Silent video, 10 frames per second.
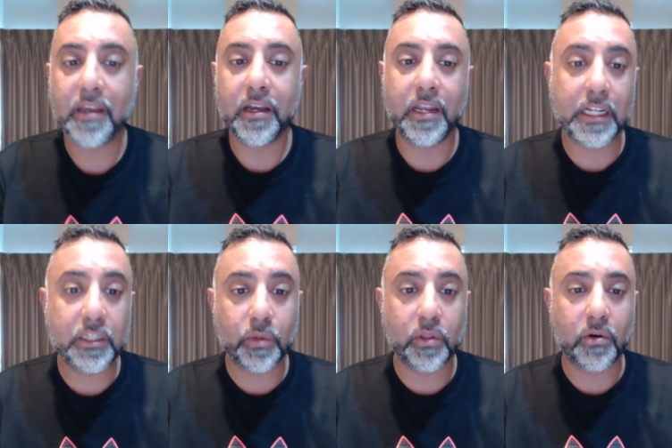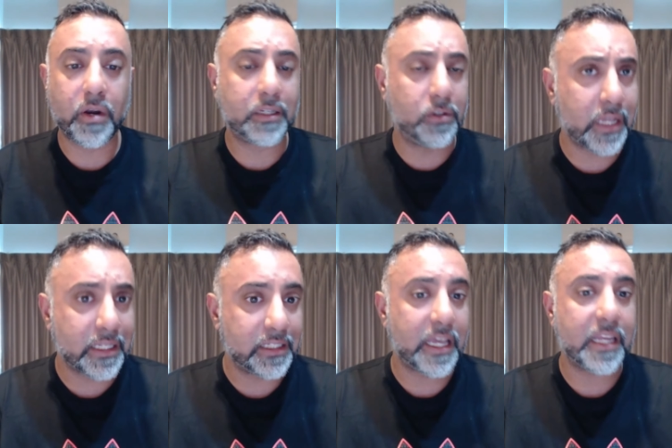connected with Laura
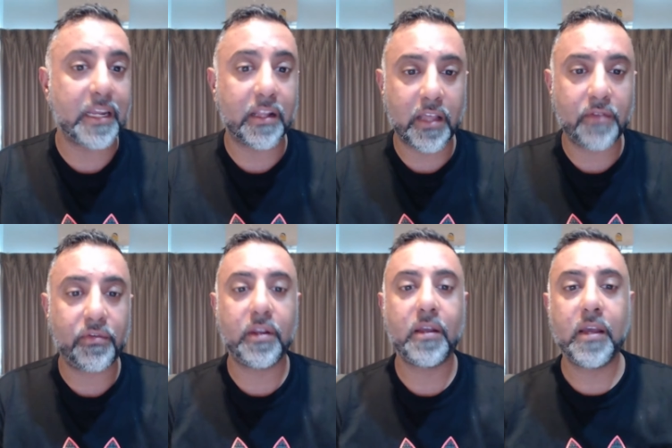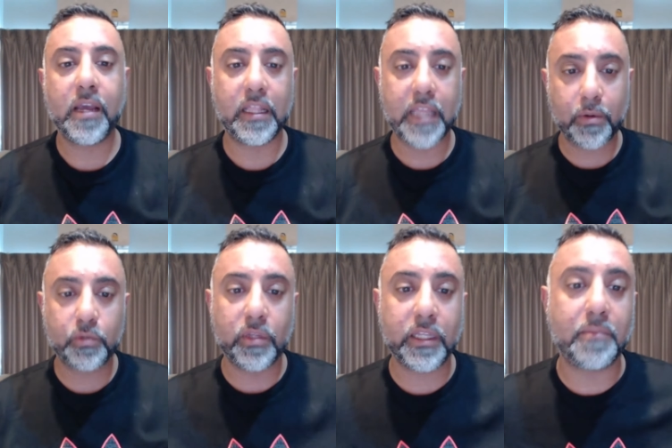2010 and 11, and that was
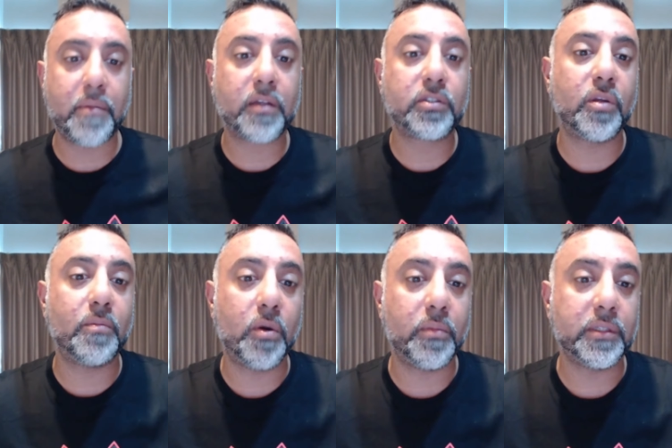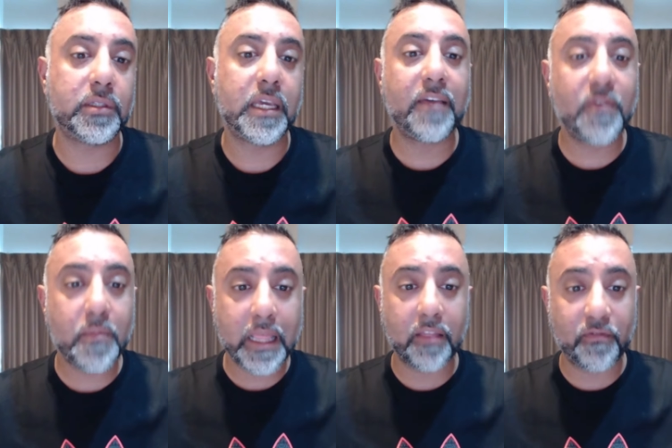really the milestone moments. Even
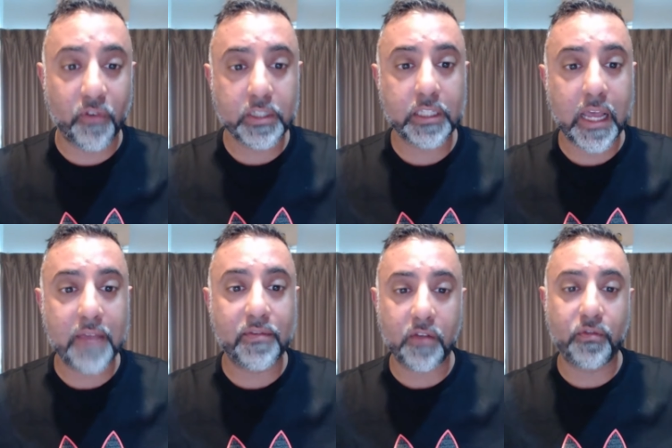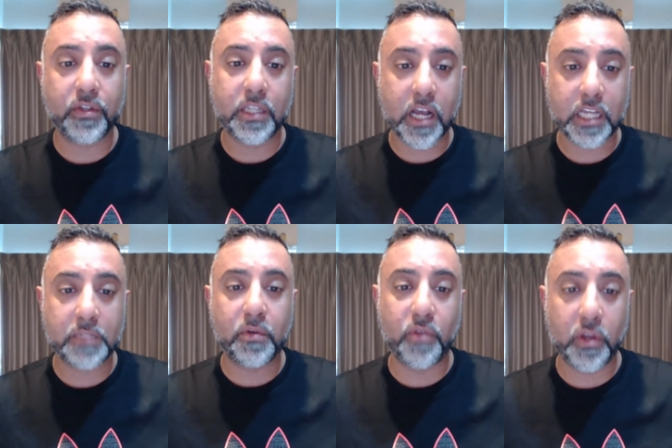my first live conference, the
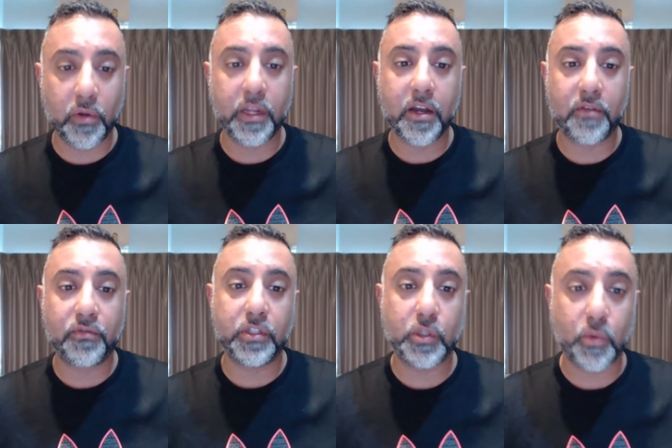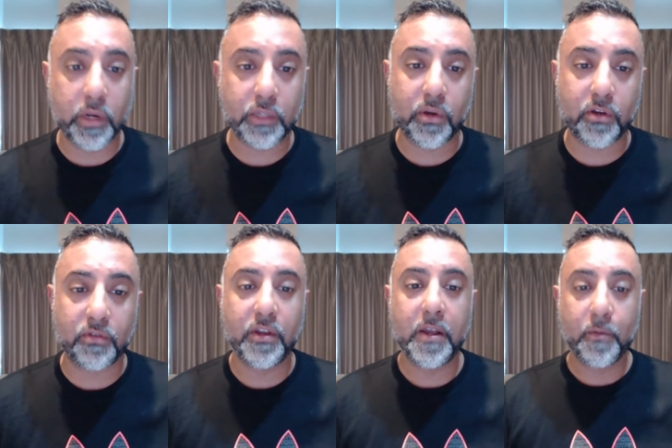Cosmic Reunion Conference in 2012,
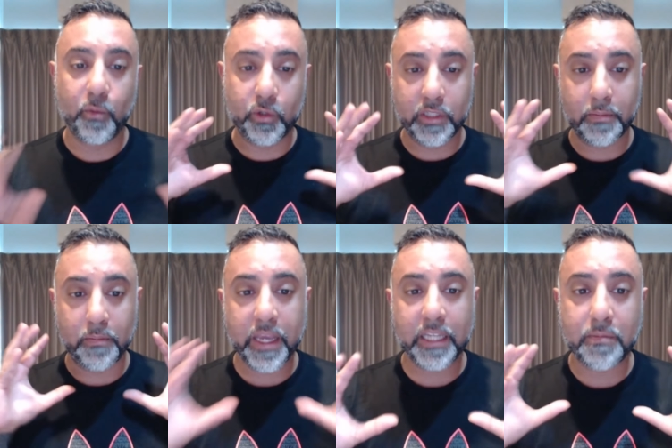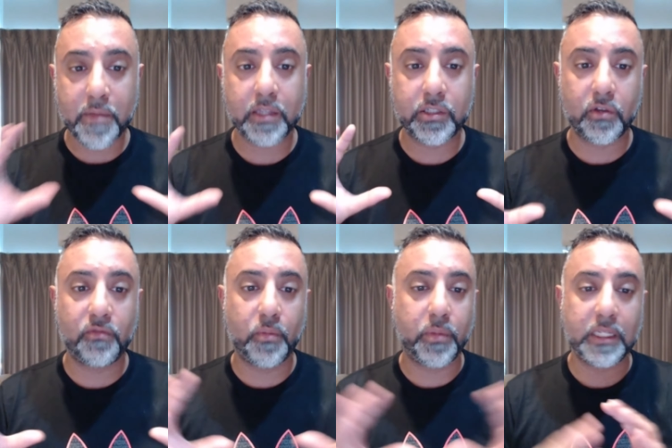which was the biggest milestone
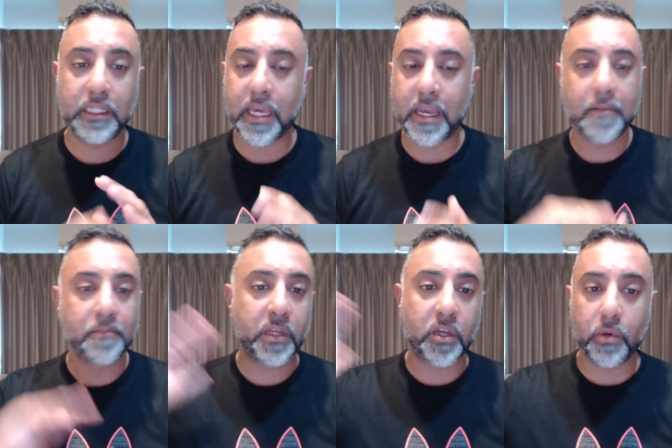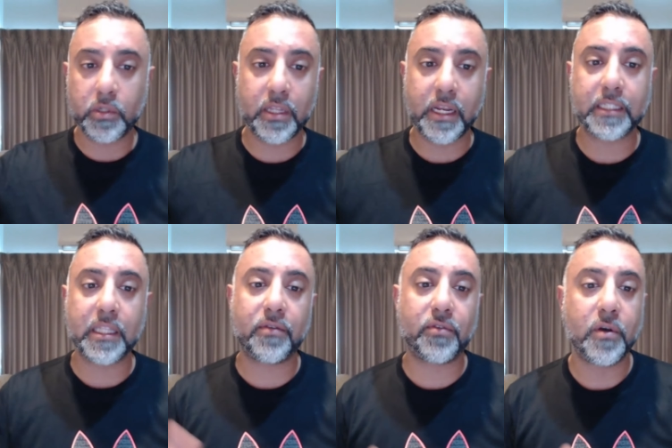for PTA going to the next
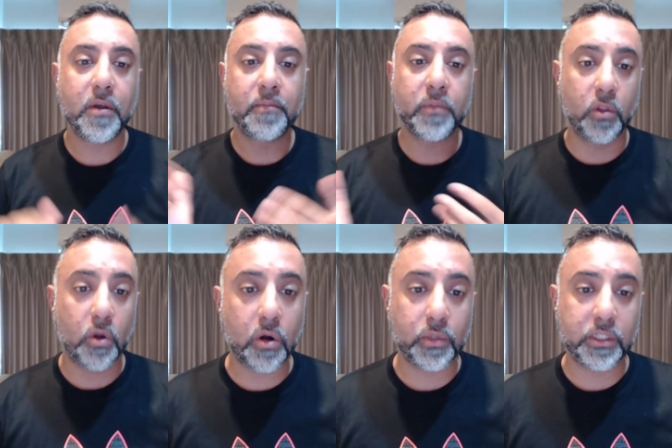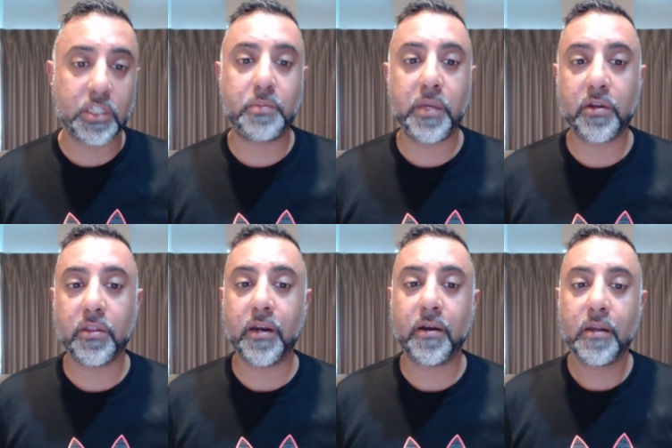level. Laura was the speaker
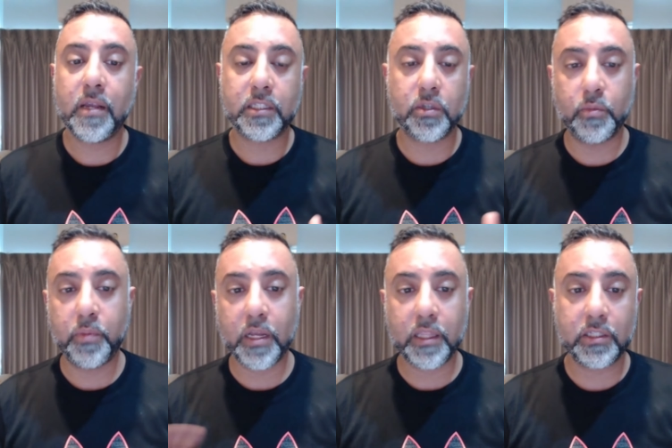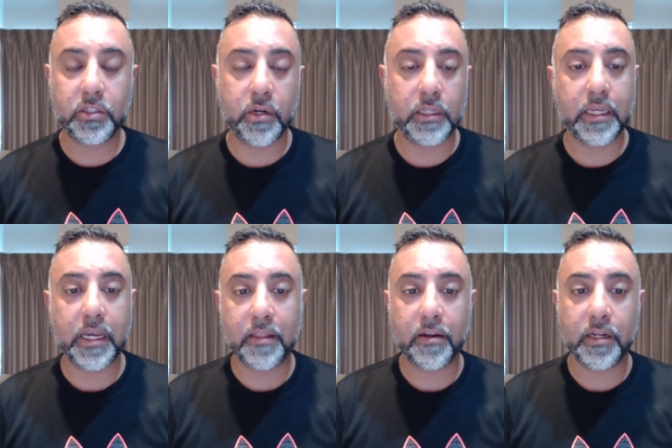there, so we've been on this journey
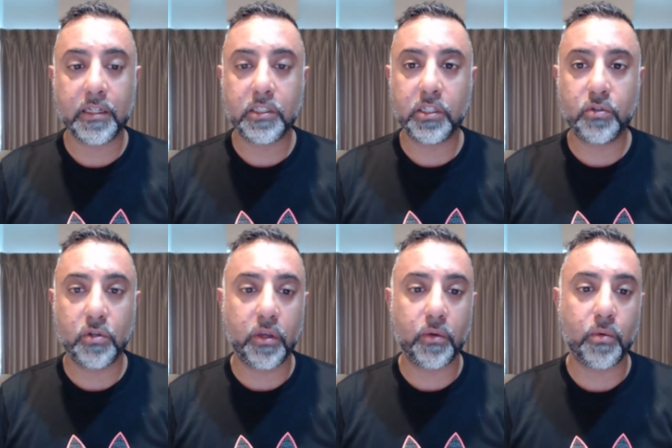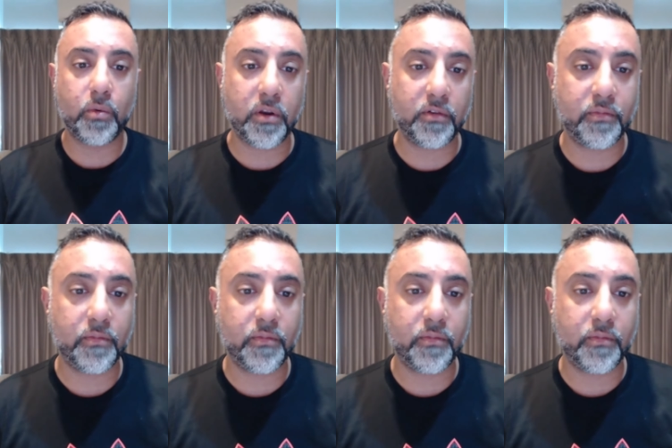together, and she's truly one of